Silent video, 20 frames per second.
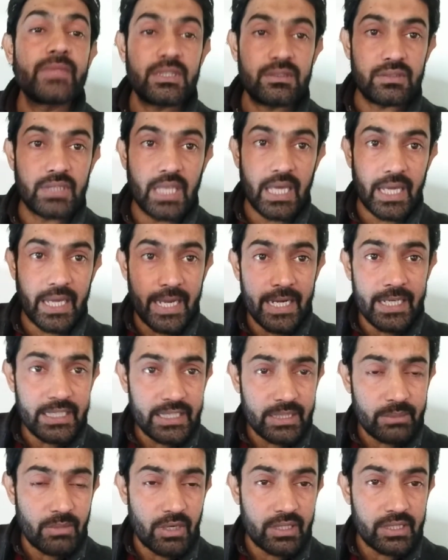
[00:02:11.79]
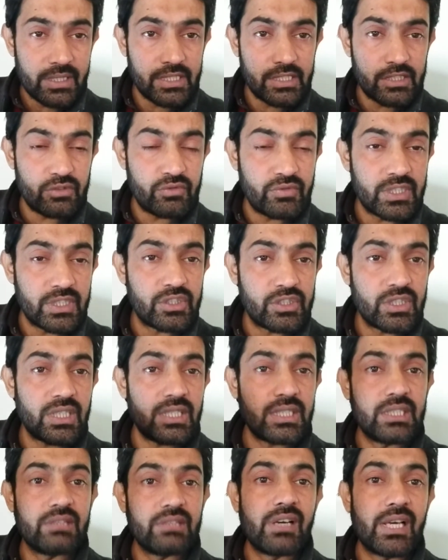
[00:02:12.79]
the antibodies which are
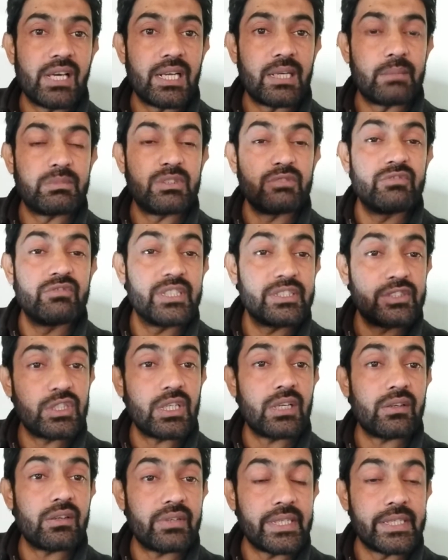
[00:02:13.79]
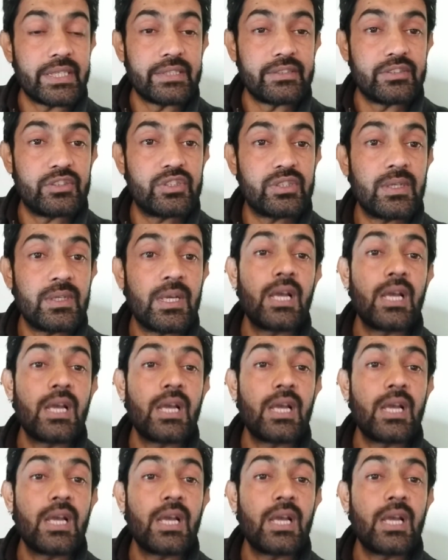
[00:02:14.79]
developed, which are raised